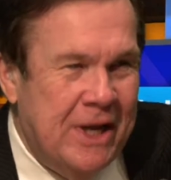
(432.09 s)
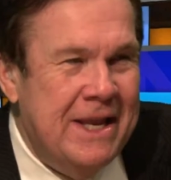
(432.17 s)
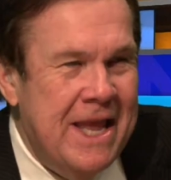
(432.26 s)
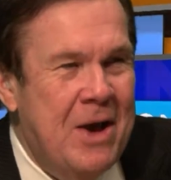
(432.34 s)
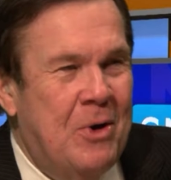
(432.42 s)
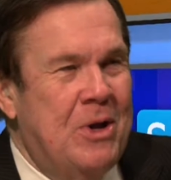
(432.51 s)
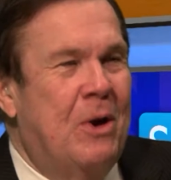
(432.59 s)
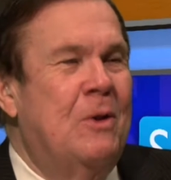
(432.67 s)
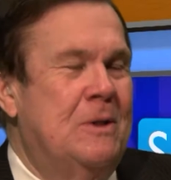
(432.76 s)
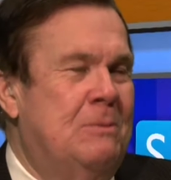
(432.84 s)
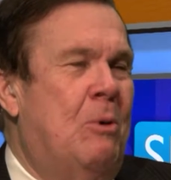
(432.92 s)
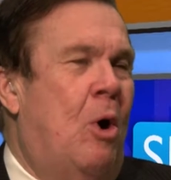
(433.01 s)
And in
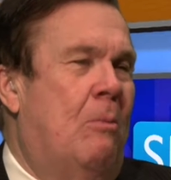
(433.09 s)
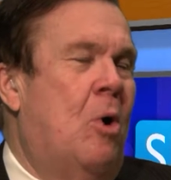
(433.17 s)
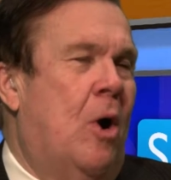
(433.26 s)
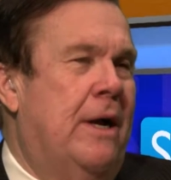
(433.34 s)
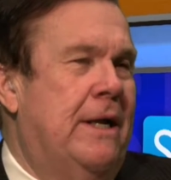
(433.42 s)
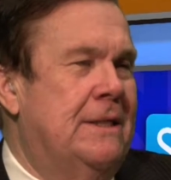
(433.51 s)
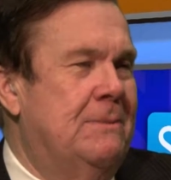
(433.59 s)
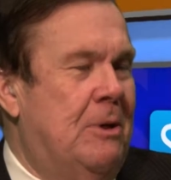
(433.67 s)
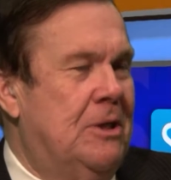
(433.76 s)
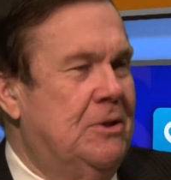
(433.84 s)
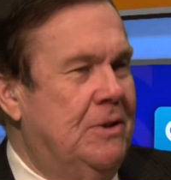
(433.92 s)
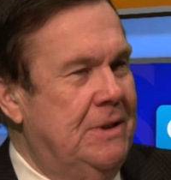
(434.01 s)
the small market
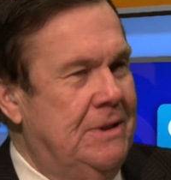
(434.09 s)
especially.